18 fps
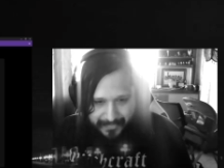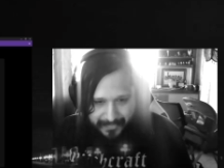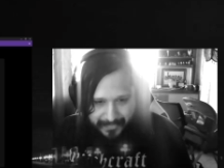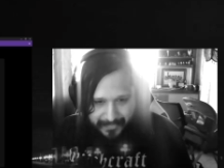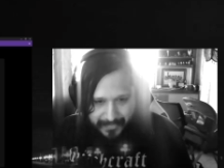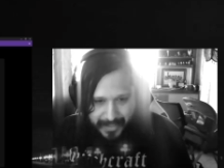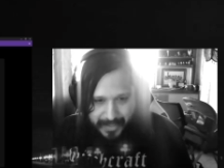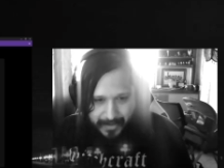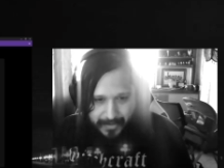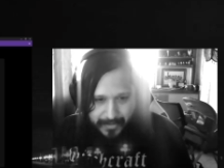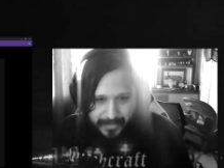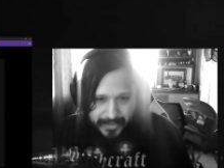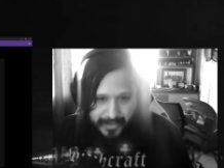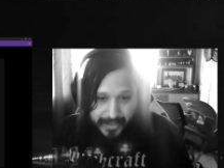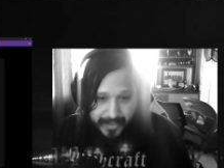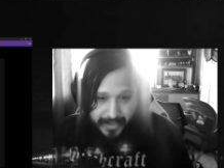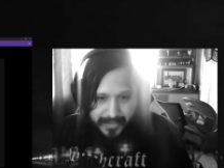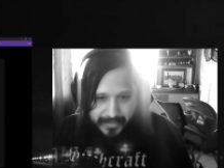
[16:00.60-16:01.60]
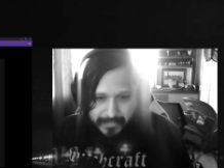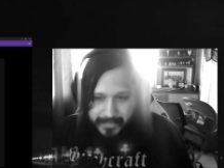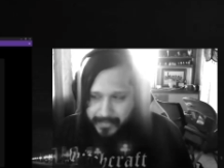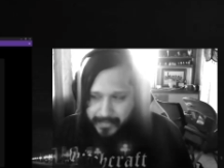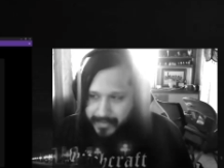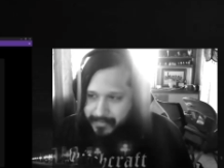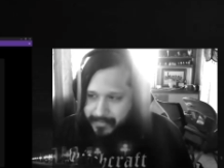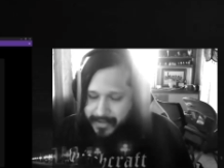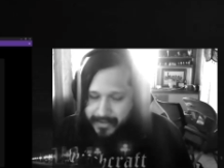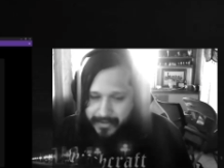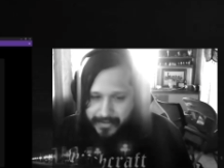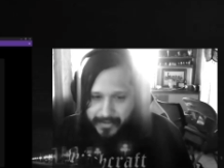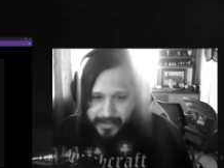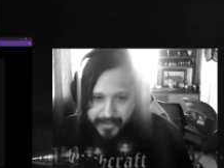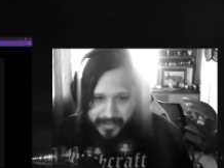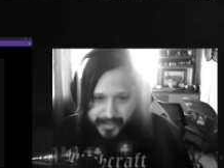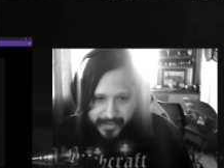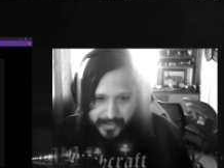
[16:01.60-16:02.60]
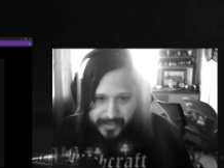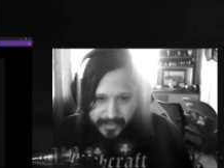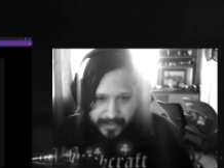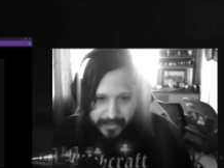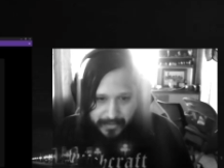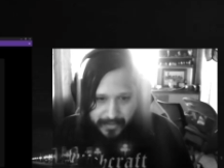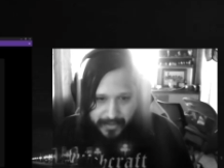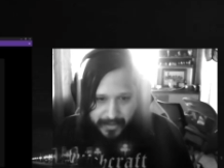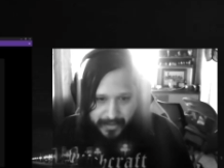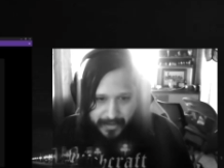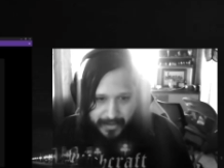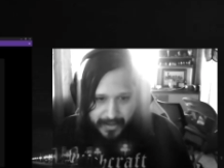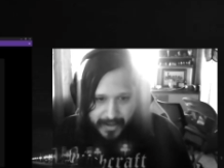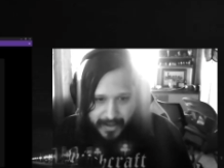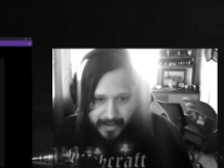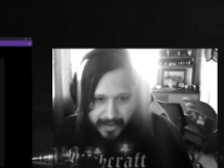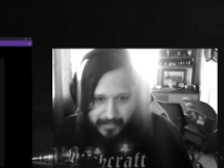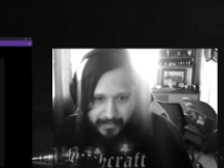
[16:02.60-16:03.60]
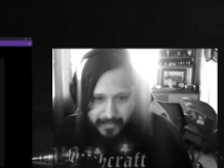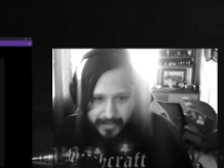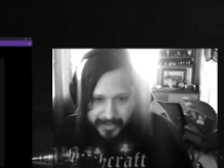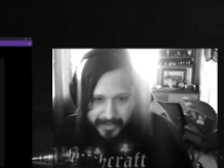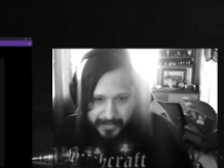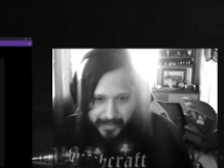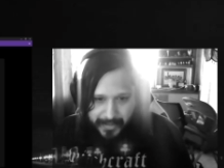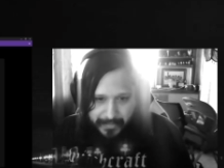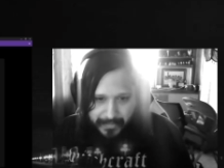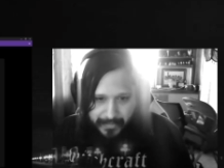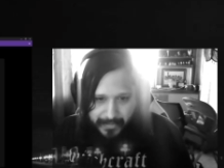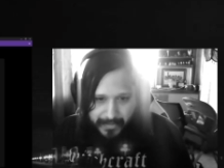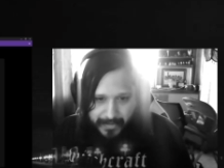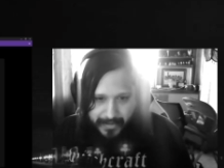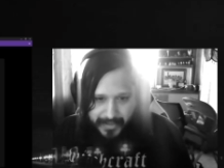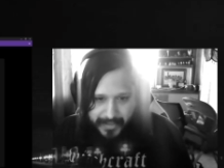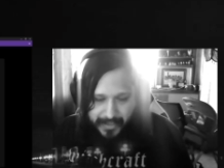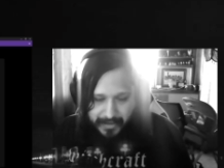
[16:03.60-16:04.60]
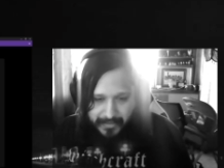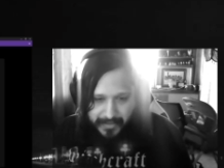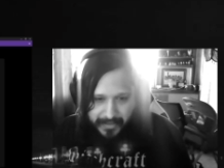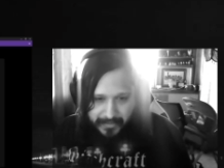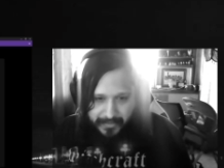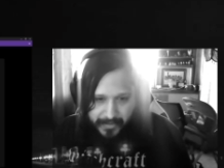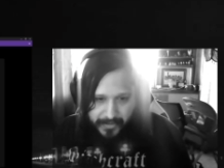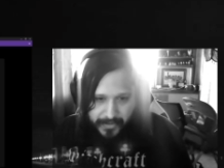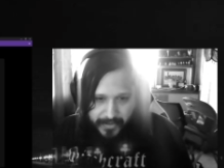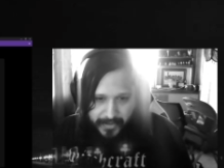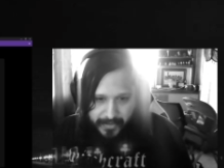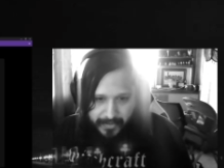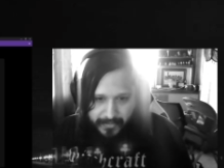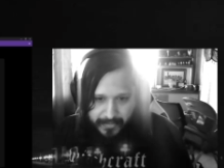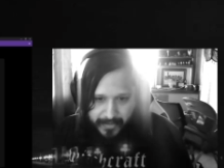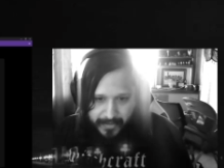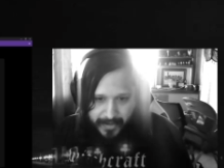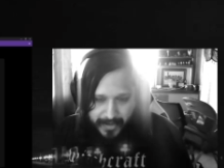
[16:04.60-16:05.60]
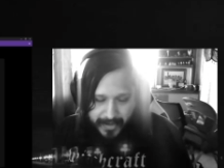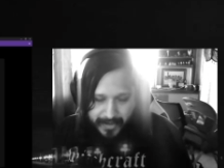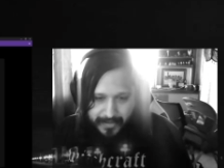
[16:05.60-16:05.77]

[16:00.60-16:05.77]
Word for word: That also, oh, I guess maybe the better question is do you think most people are self sufficient or not?